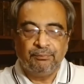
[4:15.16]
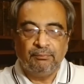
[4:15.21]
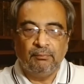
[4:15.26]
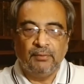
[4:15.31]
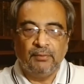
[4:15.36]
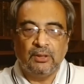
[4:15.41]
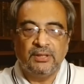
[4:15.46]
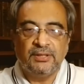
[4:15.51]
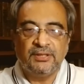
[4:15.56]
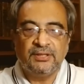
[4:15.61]

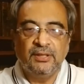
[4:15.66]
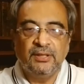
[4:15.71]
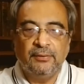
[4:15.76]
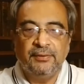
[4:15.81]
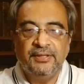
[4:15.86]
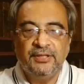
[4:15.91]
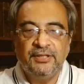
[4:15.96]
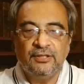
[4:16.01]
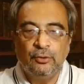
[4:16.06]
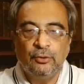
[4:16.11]
because there
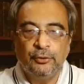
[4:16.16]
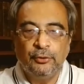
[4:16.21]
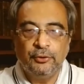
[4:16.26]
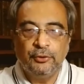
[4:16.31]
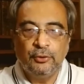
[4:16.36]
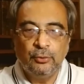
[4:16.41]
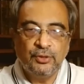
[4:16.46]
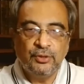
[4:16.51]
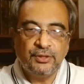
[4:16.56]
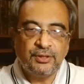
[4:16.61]
is no
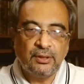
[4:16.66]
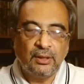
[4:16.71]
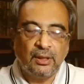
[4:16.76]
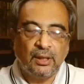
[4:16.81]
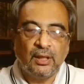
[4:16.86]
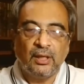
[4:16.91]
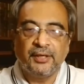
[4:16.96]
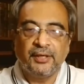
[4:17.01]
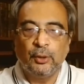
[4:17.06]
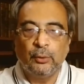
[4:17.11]
use
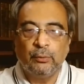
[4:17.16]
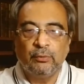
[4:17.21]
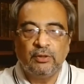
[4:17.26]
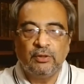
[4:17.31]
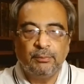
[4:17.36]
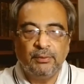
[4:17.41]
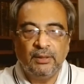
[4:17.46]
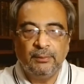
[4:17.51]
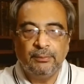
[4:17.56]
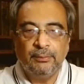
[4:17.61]
arguing with
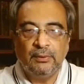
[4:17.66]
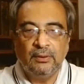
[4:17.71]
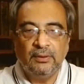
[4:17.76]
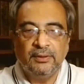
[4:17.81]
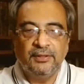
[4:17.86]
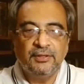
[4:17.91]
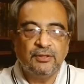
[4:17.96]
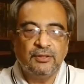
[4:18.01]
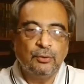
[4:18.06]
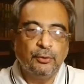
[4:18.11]
people
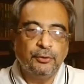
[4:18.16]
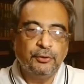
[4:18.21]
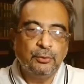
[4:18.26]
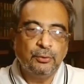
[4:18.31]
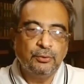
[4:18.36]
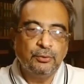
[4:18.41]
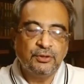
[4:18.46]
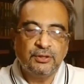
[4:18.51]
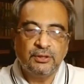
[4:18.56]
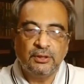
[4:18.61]
there is no
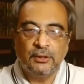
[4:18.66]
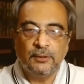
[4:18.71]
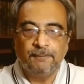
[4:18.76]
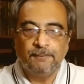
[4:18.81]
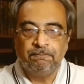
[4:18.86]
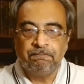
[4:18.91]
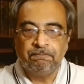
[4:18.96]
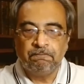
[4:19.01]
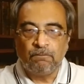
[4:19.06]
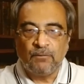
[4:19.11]
use
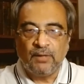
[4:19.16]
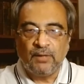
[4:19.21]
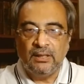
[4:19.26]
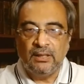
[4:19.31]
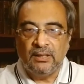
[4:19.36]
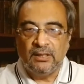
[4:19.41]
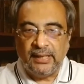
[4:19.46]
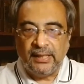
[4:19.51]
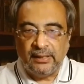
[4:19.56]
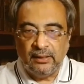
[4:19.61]

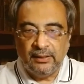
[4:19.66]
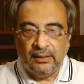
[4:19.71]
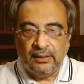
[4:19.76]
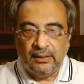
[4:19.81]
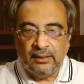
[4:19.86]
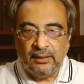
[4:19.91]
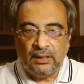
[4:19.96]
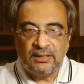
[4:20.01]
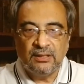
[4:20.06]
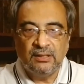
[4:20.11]
entangling
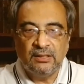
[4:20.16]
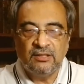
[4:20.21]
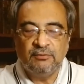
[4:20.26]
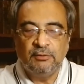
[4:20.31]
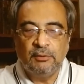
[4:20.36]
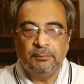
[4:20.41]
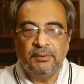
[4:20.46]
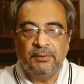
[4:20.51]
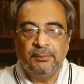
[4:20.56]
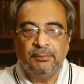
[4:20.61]
ourselves
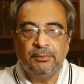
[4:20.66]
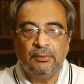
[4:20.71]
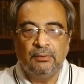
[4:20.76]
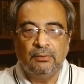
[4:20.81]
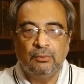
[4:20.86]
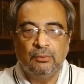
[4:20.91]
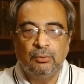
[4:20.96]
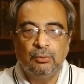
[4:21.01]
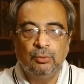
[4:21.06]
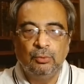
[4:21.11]
with
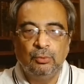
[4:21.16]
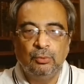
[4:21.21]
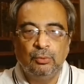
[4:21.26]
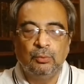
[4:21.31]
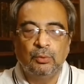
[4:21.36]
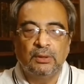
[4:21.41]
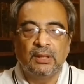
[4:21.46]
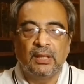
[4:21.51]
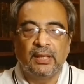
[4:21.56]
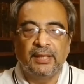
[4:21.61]
people who
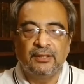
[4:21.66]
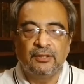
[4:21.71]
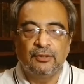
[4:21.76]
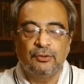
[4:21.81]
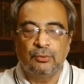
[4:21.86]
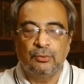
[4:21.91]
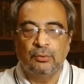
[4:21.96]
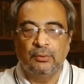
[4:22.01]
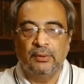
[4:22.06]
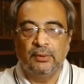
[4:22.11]
would like
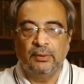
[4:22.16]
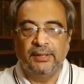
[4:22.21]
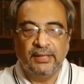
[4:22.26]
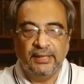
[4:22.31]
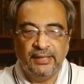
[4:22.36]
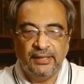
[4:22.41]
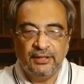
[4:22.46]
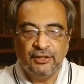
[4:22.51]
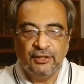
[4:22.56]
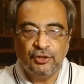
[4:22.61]
to
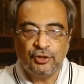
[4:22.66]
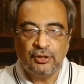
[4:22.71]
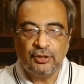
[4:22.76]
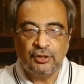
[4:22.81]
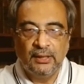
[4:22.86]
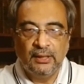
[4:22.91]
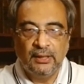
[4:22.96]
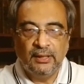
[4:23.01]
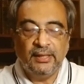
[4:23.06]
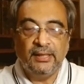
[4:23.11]
engage
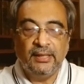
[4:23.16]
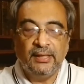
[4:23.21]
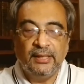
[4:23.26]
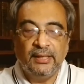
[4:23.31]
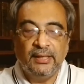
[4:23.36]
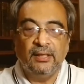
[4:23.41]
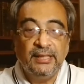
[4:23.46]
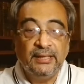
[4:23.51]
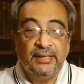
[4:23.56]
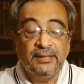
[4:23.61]
in a
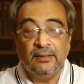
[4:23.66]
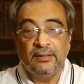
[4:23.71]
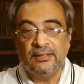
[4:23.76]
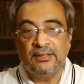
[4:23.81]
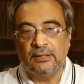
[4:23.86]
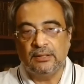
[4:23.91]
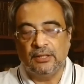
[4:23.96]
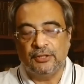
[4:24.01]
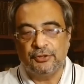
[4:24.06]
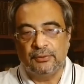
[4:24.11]
heated
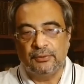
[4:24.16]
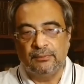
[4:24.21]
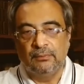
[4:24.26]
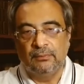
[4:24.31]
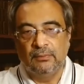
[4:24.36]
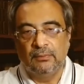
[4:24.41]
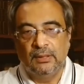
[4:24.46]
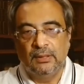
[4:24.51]
discussion.